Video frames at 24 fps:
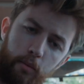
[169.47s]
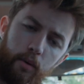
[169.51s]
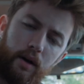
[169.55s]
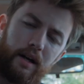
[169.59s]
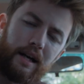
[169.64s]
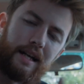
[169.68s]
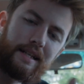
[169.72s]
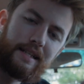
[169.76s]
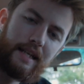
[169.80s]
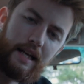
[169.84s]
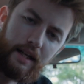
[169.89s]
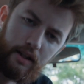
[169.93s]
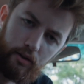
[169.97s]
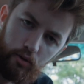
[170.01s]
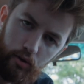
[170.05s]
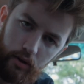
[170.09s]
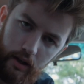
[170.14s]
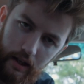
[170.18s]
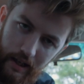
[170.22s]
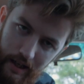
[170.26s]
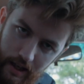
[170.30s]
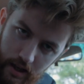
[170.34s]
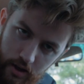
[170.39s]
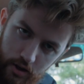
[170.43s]
We're going to take a
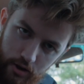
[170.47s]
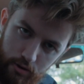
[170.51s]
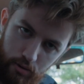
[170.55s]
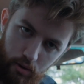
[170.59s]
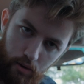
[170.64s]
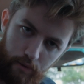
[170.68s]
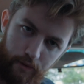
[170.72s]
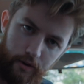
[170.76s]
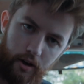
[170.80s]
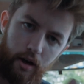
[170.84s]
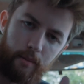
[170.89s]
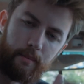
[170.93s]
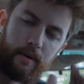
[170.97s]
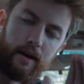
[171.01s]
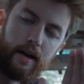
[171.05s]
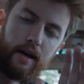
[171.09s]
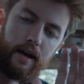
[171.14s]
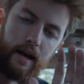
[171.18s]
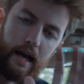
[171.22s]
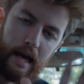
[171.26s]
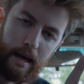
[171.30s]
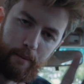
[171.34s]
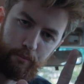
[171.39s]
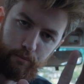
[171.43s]
look at each short
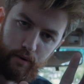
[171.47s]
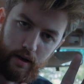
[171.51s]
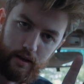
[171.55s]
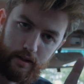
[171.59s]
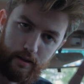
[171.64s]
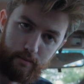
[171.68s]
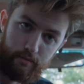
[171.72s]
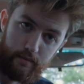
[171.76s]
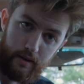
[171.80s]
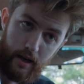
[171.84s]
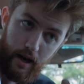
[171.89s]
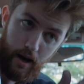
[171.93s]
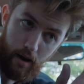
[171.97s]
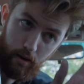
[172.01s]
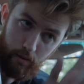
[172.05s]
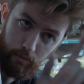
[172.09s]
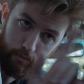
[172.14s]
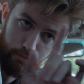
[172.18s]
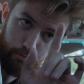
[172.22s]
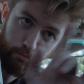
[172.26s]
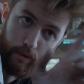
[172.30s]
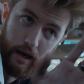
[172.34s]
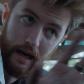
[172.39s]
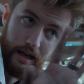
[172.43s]
film and break them
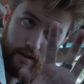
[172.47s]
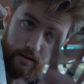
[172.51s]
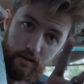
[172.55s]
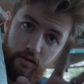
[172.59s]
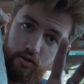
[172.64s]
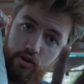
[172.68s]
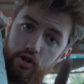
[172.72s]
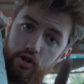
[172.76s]
down by these